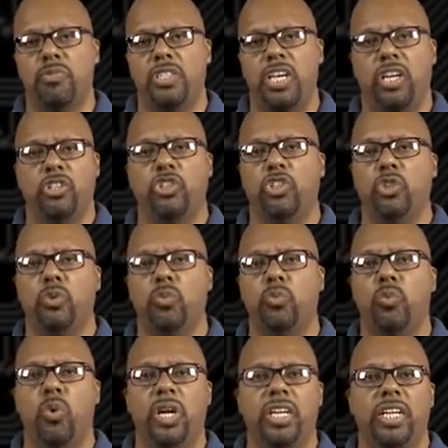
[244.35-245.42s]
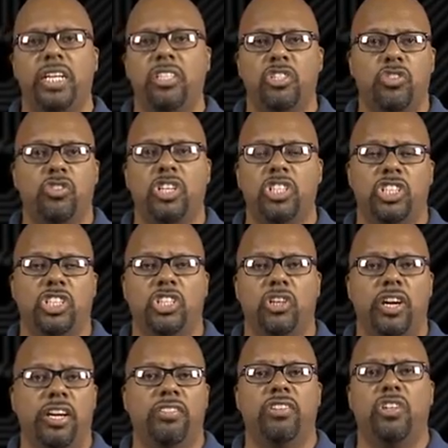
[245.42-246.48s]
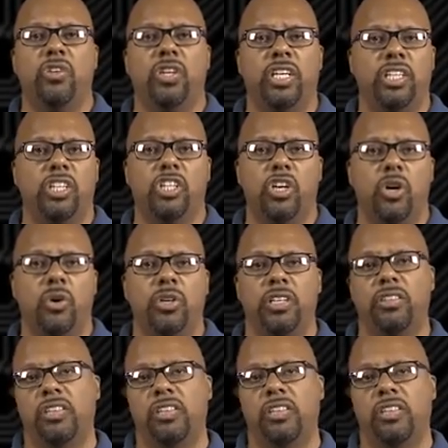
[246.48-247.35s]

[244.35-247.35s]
tells you what instruction you're executing in the code.